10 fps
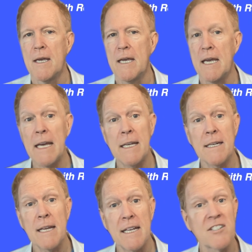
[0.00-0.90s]
And
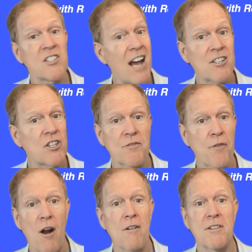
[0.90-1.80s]
it's not just for
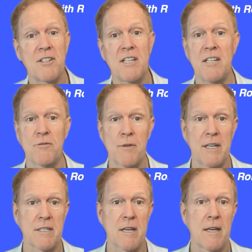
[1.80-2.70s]
heart disease
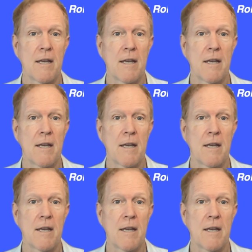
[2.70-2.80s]
risk.